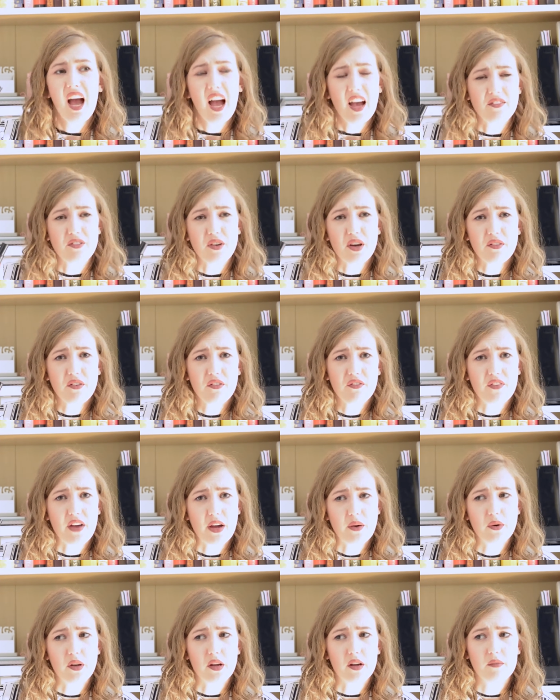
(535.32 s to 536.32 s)
Have you ever
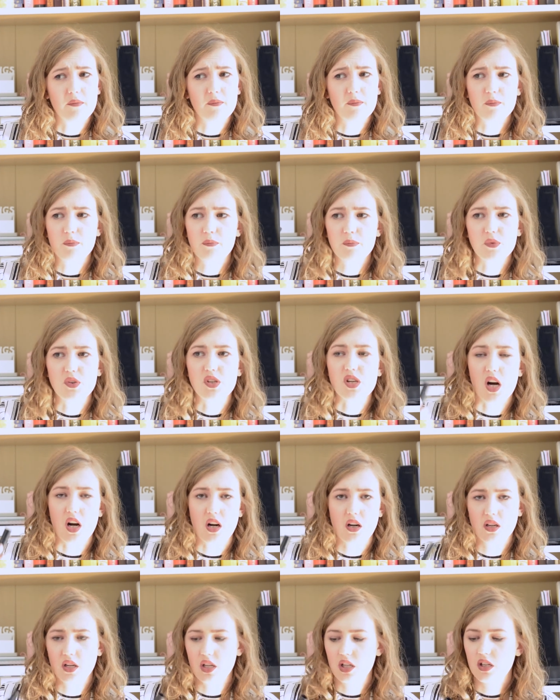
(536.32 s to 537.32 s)
found
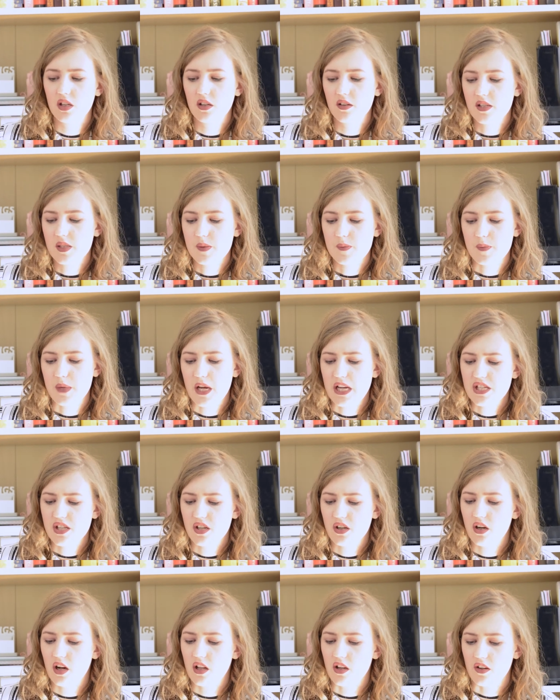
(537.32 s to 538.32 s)
dark special
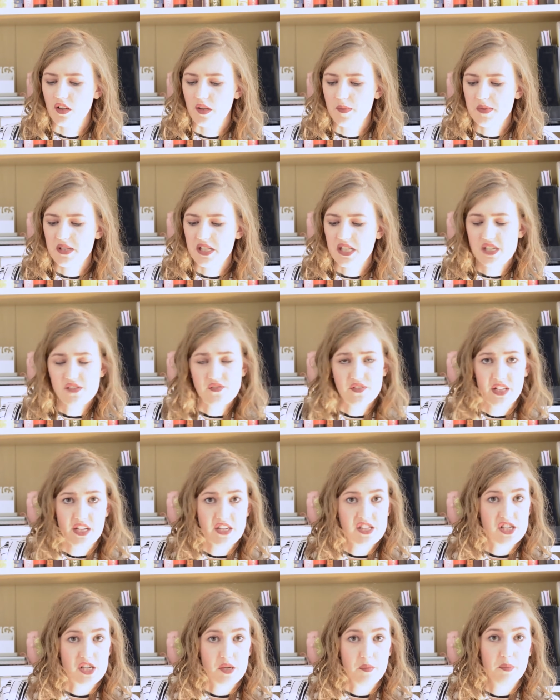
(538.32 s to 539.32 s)
color lipsticks for that
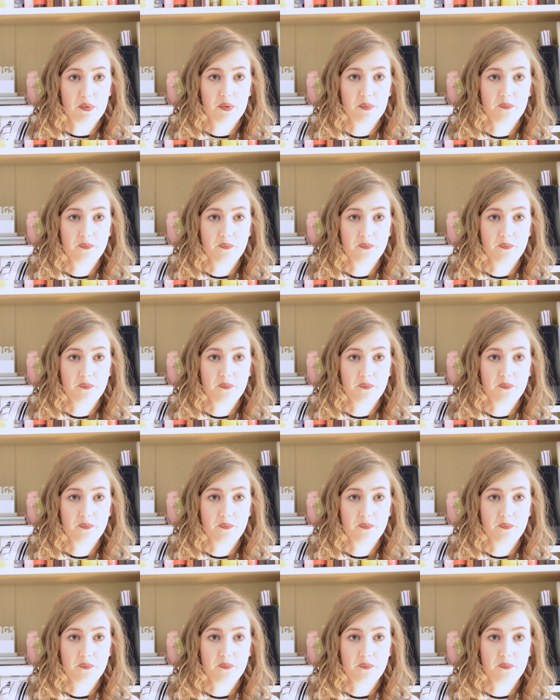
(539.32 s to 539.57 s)
cheap?